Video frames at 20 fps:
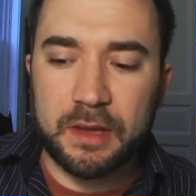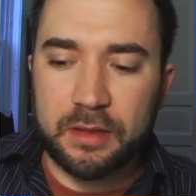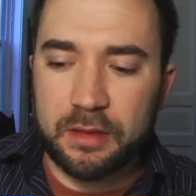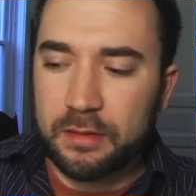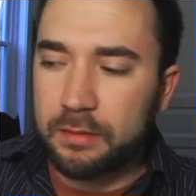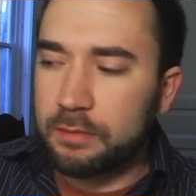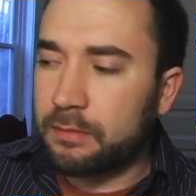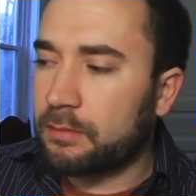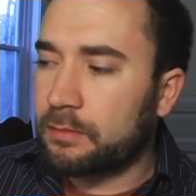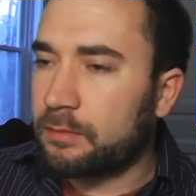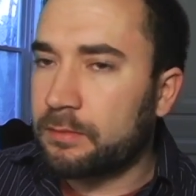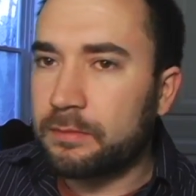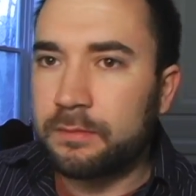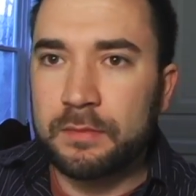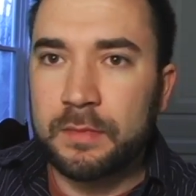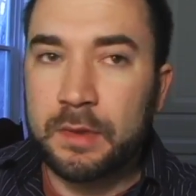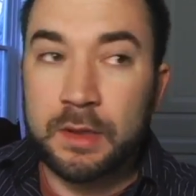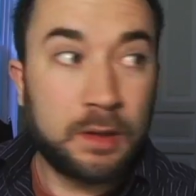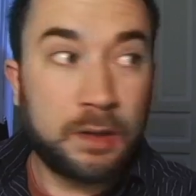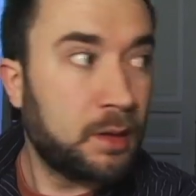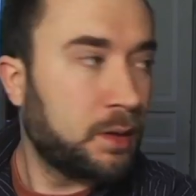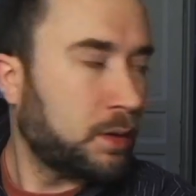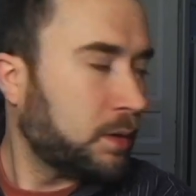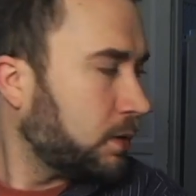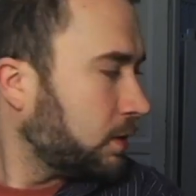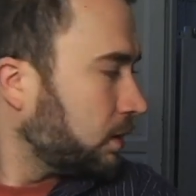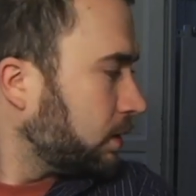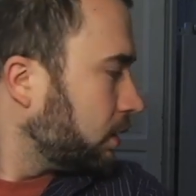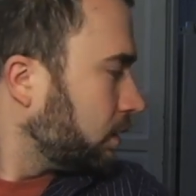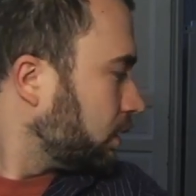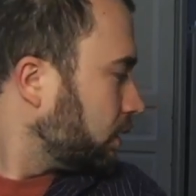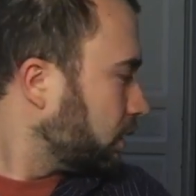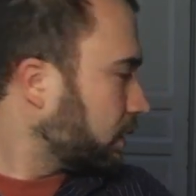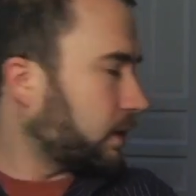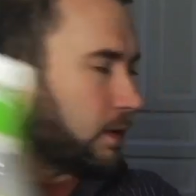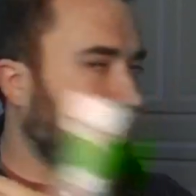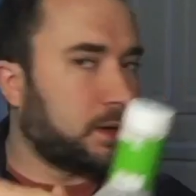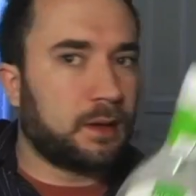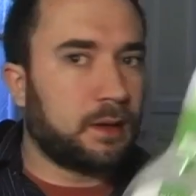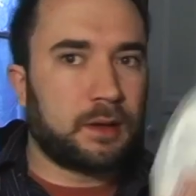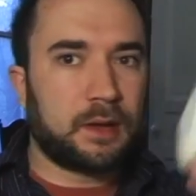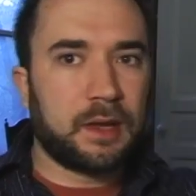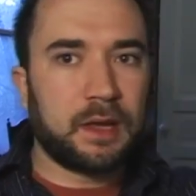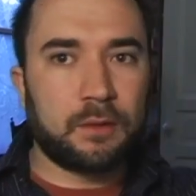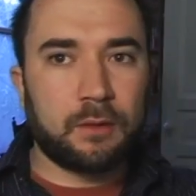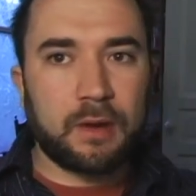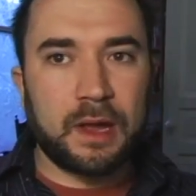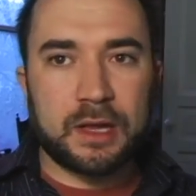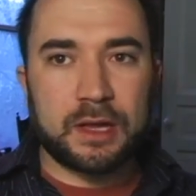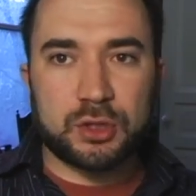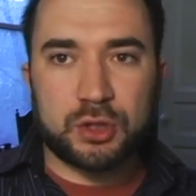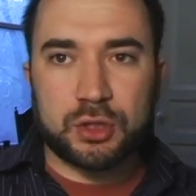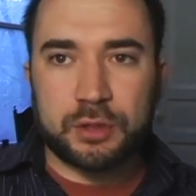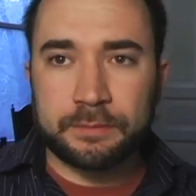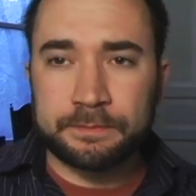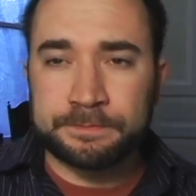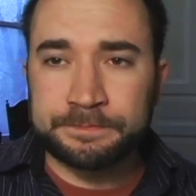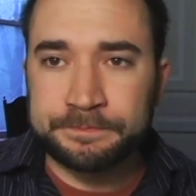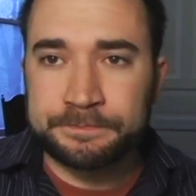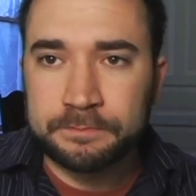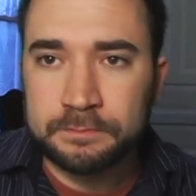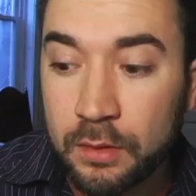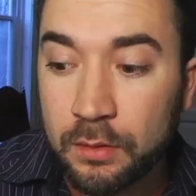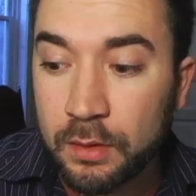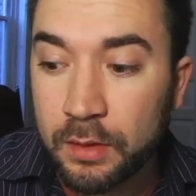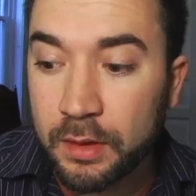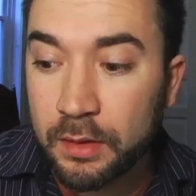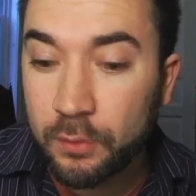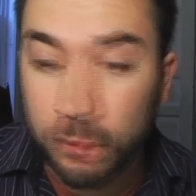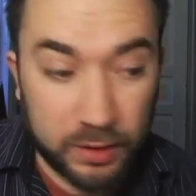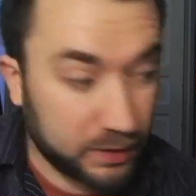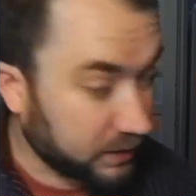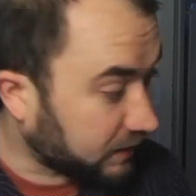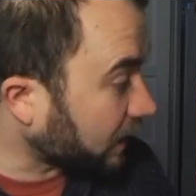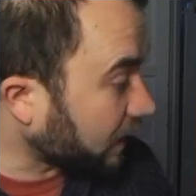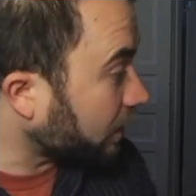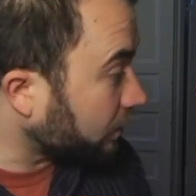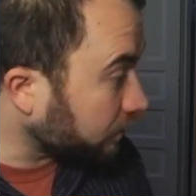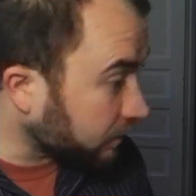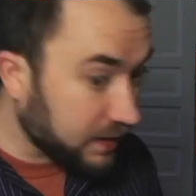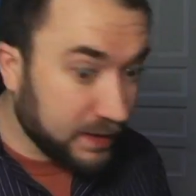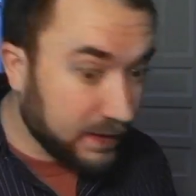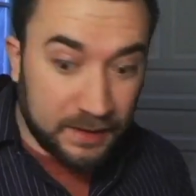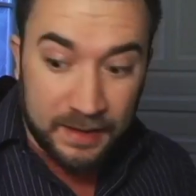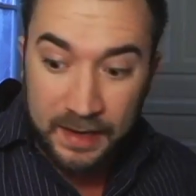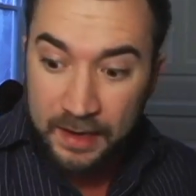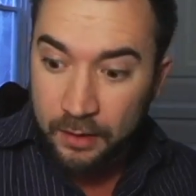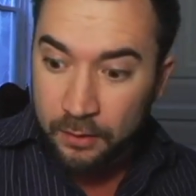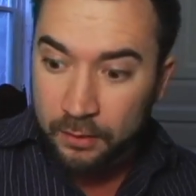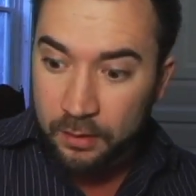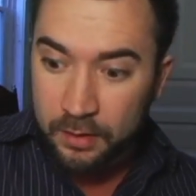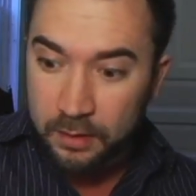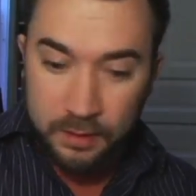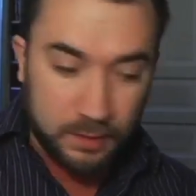bits. And ranch. What, garlic now?